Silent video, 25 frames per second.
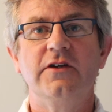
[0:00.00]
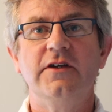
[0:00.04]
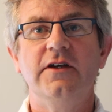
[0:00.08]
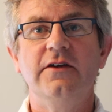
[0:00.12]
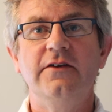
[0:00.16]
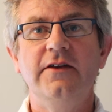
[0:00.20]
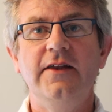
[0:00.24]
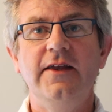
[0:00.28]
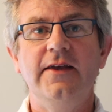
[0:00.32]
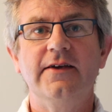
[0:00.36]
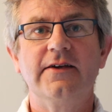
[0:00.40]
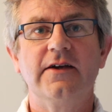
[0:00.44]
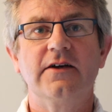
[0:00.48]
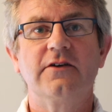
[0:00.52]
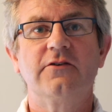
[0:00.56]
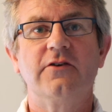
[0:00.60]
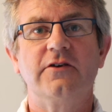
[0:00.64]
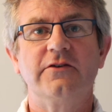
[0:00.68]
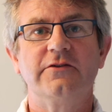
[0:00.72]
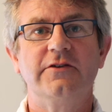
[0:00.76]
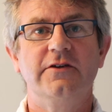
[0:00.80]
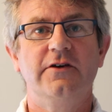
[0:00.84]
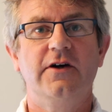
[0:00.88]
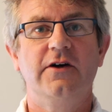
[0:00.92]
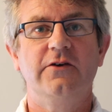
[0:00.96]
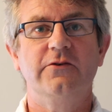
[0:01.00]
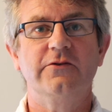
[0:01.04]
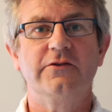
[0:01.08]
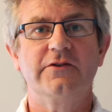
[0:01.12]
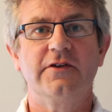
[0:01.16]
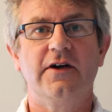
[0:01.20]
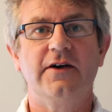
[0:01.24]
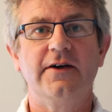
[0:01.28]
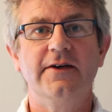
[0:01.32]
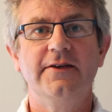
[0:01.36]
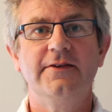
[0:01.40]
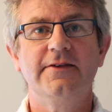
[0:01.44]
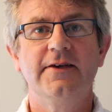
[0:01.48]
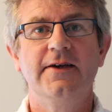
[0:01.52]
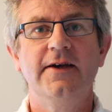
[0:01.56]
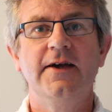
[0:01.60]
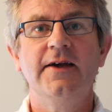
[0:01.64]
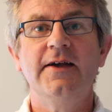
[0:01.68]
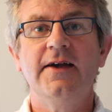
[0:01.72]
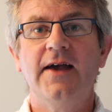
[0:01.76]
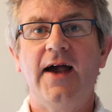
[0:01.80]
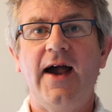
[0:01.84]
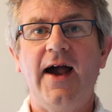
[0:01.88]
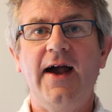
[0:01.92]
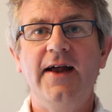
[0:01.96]
are unique across your whole site
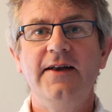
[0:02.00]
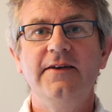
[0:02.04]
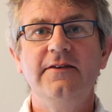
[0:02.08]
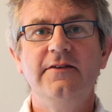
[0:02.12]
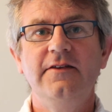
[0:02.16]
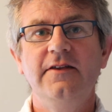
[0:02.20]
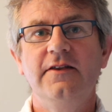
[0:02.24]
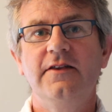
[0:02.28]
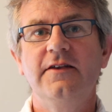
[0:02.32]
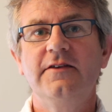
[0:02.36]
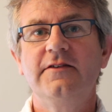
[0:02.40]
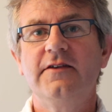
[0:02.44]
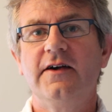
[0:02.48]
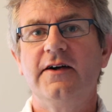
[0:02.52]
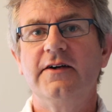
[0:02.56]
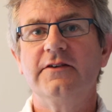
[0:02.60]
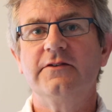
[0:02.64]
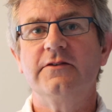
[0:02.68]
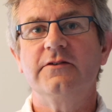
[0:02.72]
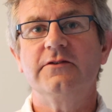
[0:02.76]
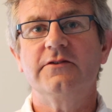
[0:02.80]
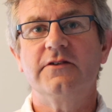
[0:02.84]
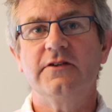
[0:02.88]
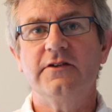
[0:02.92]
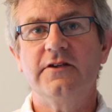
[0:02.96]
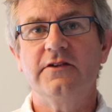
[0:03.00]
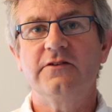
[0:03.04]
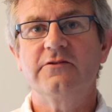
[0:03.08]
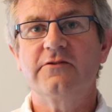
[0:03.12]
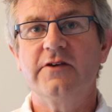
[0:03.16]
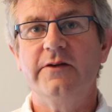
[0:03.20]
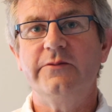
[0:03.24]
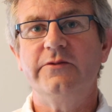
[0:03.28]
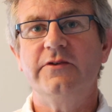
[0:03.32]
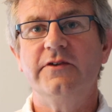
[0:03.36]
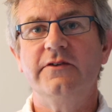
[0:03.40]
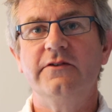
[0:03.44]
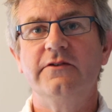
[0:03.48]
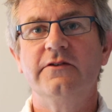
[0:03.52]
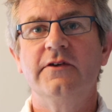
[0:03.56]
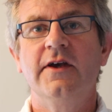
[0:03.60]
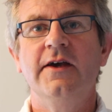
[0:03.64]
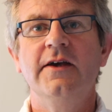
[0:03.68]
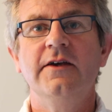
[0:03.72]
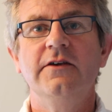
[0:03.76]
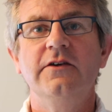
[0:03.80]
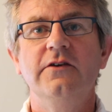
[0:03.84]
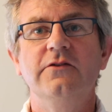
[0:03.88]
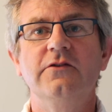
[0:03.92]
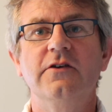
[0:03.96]
and that the titles and descriptions
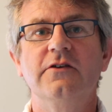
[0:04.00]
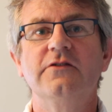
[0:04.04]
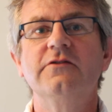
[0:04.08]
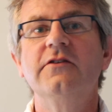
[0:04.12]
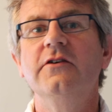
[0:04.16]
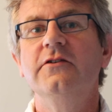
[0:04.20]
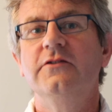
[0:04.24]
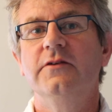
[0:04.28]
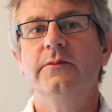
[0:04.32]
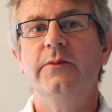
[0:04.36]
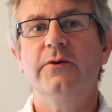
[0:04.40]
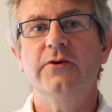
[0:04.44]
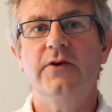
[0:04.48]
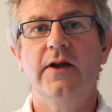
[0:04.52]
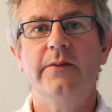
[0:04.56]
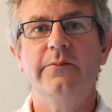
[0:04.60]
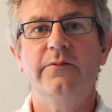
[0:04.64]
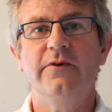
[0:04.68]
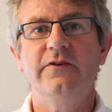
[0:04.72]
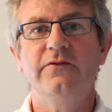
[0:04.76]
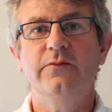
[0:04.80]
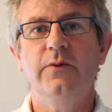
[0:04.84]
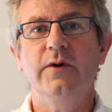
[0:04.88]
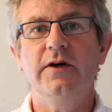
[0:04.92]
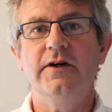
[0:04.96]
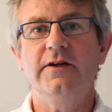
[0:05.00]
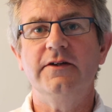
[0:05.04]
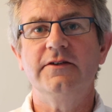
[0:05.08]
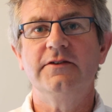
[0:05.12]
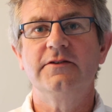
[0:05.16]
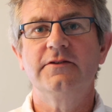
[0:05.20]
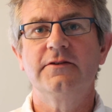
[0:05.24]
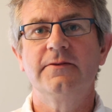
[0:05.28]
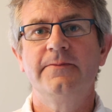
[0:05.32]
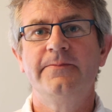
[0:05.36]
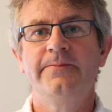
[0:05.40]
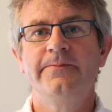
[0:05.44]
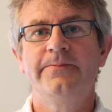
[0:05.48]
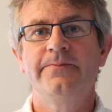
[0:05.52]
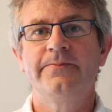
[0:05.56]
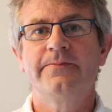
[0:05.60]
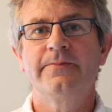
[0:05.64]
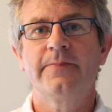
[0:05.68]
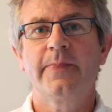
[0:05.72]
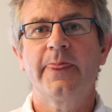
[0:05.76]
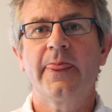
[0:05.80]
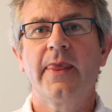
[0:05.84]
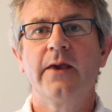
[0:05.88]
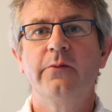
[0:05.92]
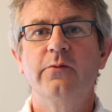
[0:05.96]
use a suitable number of words.
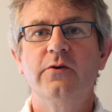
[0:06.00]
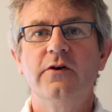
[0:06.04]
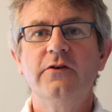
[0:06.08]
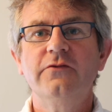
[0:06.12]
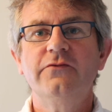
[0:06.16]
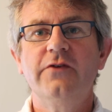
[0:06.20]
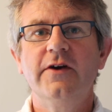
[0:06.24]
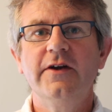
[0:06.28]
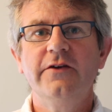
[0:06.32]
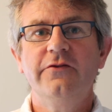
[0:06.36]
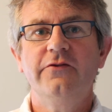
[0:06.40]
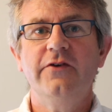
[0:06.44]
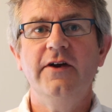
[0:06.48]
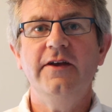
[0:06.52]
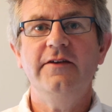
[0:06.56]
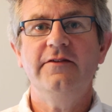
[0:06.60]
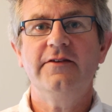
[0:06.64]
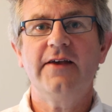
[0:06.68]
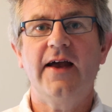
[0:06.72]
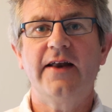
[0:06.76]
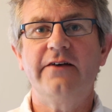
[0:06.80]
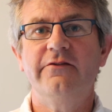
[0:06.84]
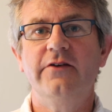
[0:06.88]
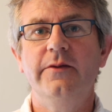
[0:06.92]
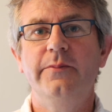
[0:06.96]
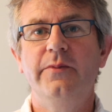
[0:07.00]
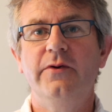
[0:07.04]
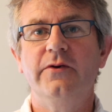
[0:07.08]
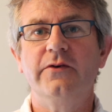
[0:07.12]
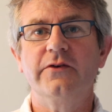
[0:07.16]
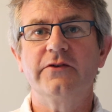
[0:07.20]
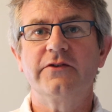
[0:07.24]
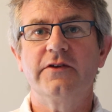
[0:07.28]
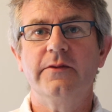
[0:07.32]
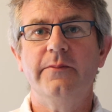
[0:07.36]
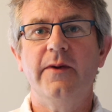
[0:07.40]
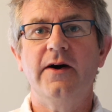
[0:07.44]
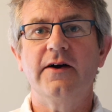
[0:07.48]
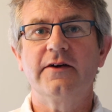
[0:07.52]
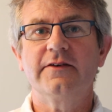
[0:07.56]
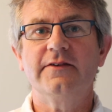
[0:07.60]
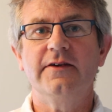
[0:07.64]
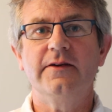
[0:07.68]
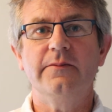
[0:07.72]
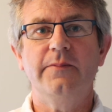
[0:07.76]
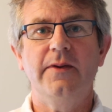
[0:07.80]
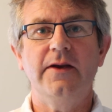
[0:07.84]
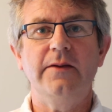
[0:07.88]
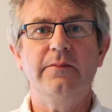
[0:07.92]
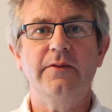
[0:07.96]
We're offering free scanner reports to
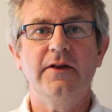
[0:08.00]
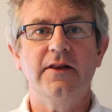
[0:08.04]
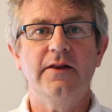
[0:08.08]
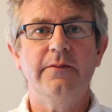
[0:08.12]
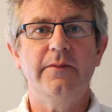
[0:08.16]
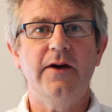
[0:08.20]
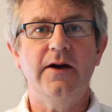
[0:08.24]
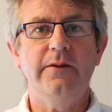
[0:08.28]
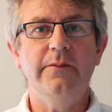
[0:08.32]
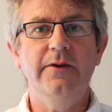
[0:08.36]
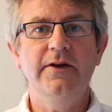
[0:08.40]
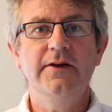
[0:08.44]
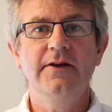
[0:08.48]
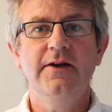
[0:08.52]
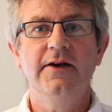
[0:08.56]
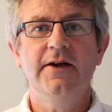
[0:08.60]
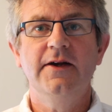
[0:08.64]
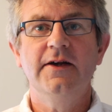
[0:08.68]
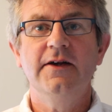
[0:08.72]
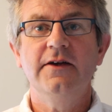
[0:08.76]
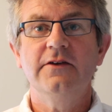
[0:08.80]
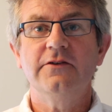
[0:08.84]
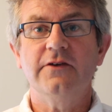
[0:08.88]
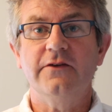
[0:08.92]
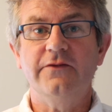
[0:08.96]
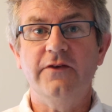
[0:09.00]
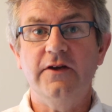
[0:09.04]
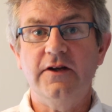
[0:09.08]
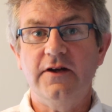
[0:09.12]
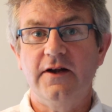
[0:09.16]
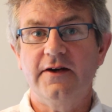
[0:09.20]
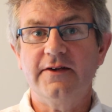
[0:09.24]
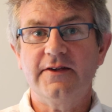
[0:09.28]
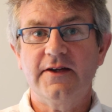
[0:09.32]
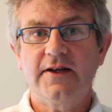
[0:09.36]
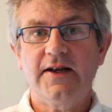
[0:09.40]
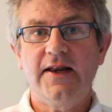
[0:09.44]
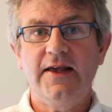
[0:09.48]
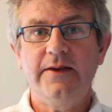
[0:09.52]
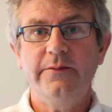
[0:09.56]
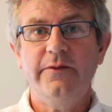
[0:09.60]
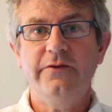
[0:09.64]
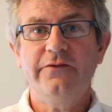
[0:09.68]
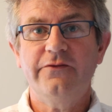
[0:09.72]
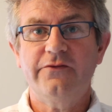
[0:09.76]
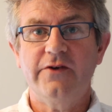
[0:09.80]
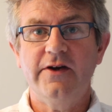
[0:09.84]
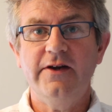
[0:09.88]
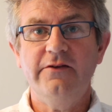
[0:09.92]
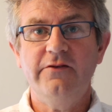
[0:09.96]
marketing people at the moment, so if you'd like to claim a
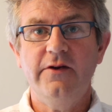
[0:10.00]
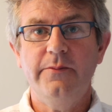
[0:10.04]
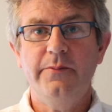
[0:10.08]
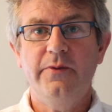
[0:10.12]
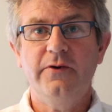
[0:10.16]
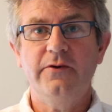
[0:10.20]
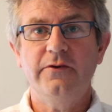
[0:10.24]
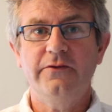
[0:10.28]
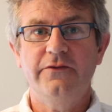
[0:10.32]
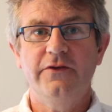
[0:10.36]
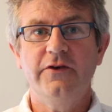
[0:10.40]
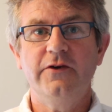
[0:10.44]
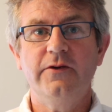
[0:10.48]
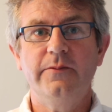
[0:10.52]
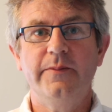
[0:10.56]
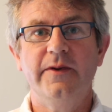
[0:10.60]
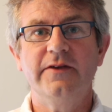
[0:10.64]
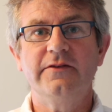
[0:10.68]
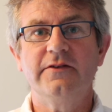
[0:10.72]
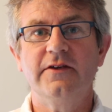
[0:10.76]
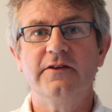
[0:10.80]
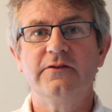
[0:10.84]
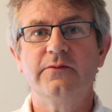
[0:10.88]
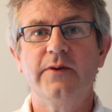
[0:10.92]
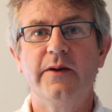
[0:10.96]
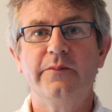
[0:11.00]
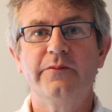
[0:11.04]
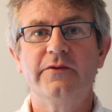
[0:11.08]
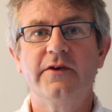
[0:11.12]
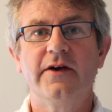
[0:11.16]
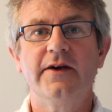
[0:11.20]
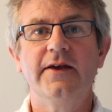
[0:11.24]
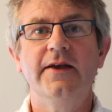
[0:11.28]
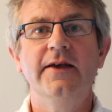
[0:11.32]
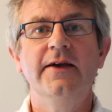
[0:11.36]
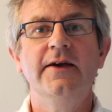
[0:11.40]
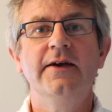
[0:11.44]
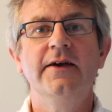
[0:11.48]
free report for your business website,